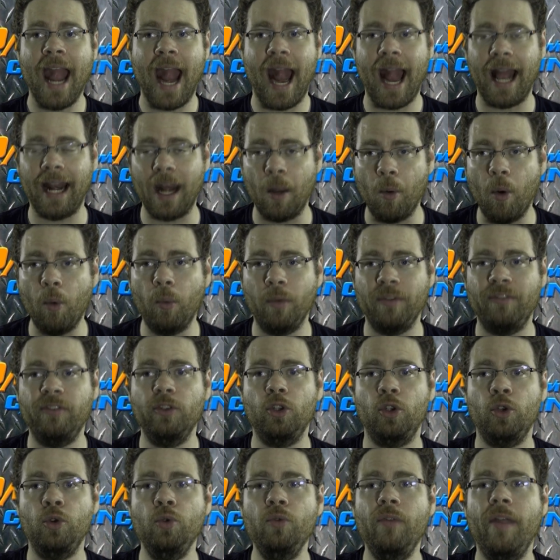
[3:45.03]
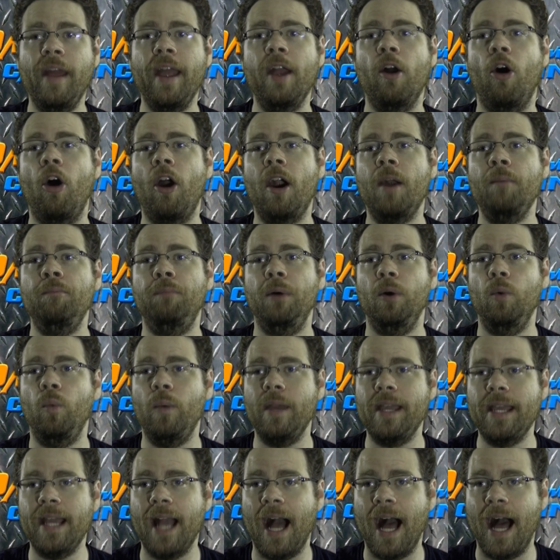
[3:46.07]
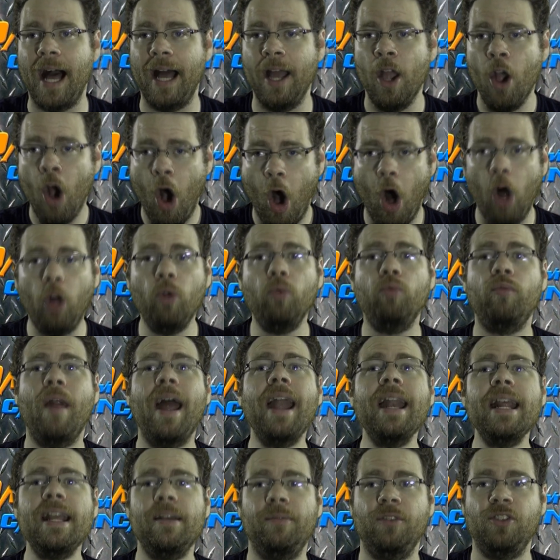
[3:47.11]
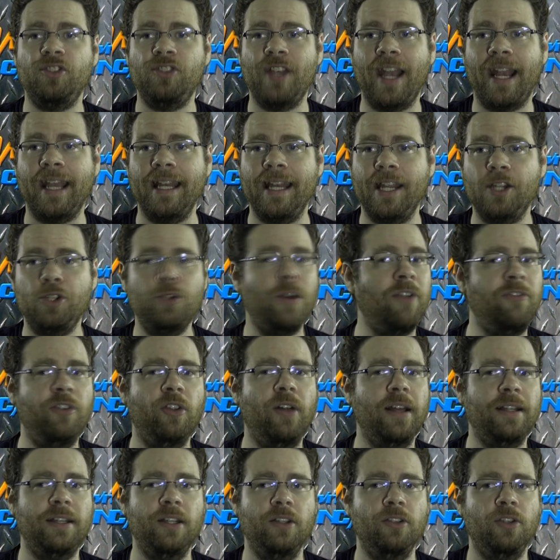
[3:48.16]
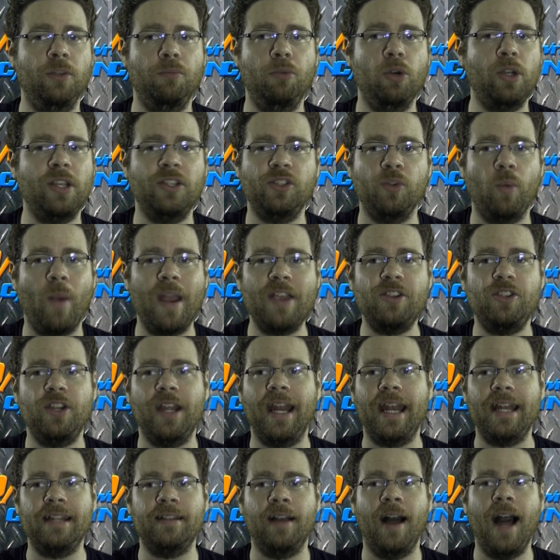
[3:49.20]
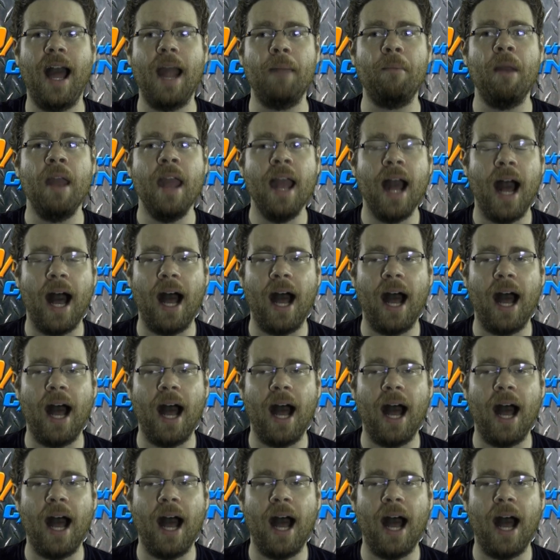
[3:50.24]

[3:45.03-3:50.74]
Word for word: and I won't reveal who they are, but we already in the 2nd issue, I feel like the book isn't wasting any time,